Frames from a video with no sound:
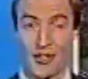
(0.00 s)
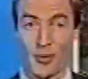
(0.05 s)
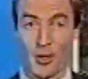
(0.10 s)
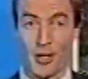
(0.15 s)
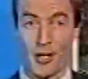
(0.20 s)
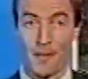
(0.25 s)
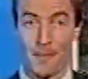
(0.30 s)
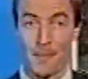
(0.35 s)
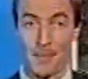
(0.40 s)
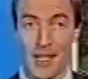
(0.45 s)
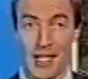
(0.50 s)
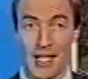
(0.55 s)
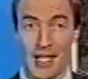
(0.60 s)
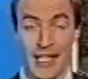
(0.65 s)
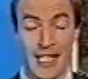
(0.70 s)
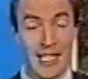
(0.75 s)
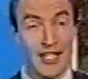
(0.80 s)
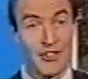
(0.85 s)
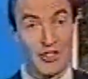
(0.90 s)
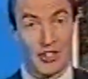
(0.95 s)
as well.
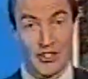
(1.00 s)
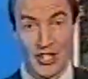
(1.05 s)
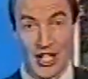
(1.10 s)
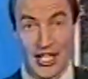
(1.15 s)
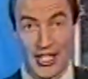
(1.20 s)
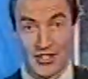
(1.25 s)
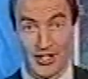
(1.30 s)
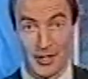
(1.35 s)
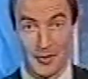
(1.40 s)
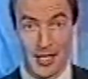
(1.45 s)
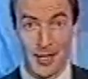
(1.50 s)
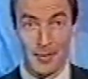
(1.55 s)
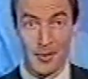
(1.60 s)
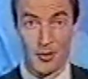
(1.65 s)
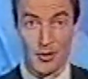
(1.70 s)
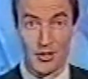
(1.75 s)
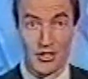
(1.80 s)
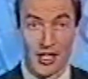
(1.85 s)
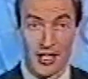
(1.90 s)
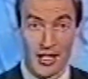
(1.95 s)
Needless to say, September
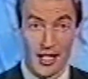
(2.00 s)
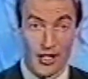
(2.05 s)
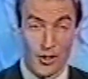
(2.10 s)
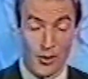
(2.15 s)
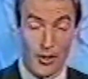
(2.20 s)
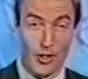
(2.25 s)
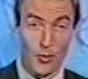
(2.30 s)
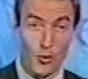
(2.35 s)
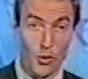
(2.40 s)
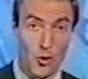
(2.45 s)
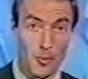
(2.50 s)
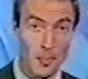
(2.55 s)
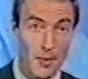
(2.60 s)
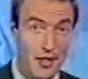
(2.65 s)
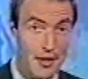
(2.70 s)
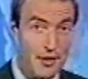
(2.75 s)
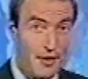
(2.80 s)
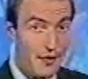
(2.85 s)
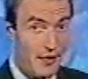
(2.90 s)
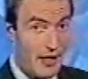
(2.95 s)
was quite a warm
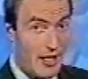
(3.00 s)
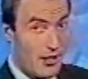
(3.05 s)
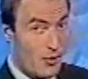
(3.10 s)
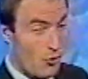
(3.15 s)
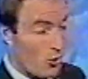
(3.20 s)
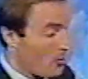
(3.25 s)
month. In fact, the